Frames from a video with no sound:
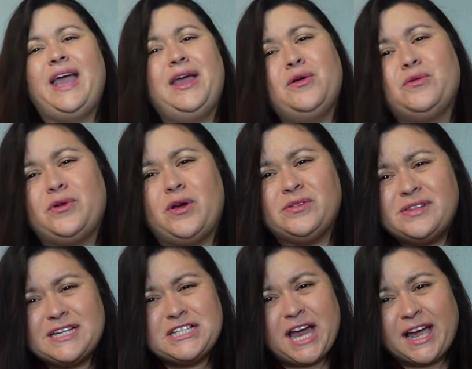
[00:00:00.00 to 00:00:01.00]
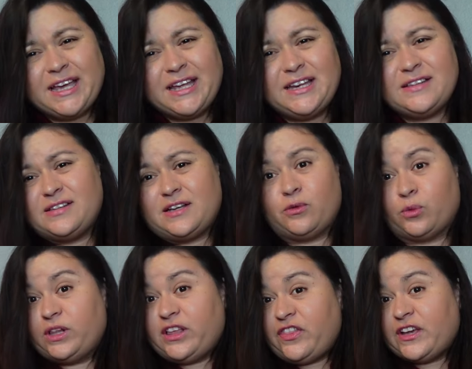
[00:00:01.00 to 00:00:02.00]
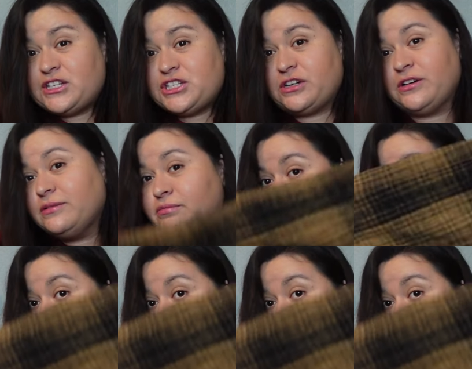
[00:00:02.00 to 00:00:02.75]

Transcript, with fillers: I don't know. Is it a jacket? Is it a really thick shirt?